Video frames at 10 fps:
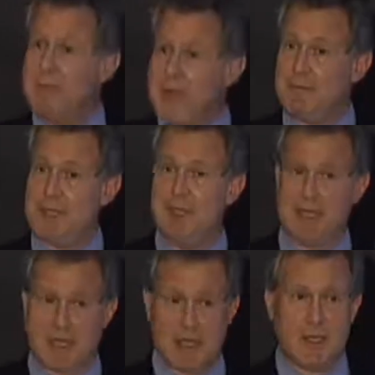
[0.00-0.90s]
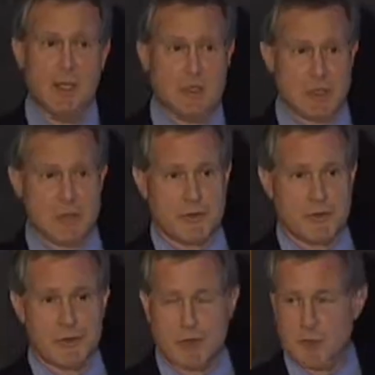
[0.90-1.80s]
Maybe he
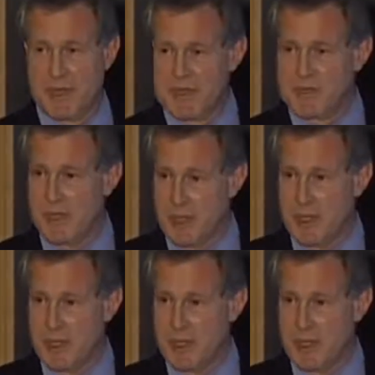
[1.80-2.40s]
chose to be obese,